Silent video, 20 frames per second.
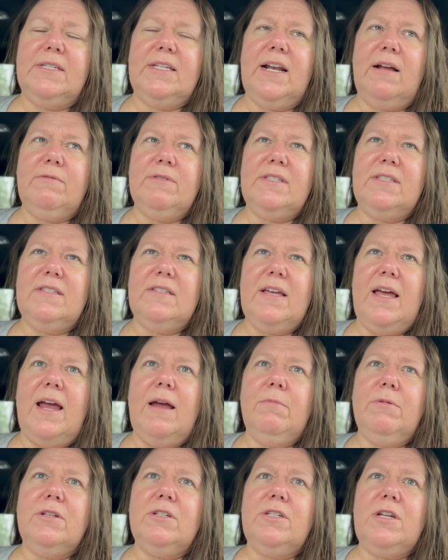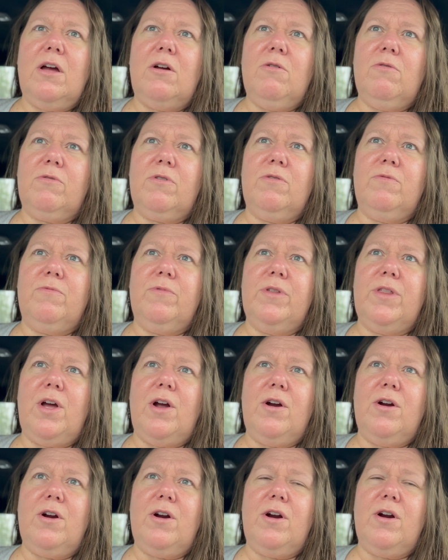and I was able to talk with
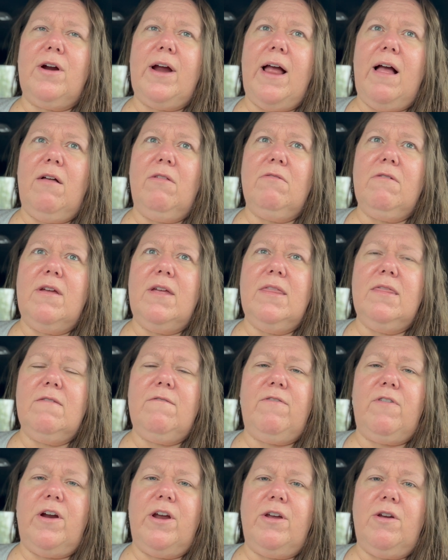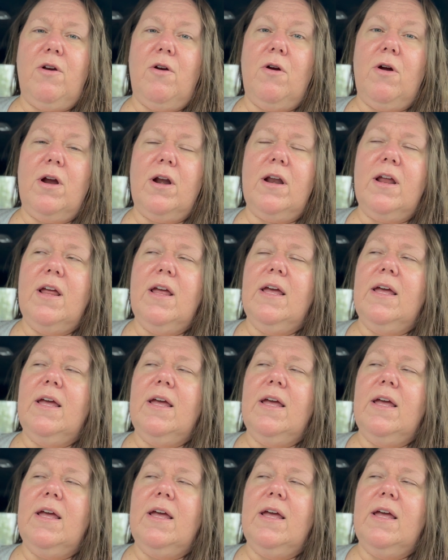her out in the front yard.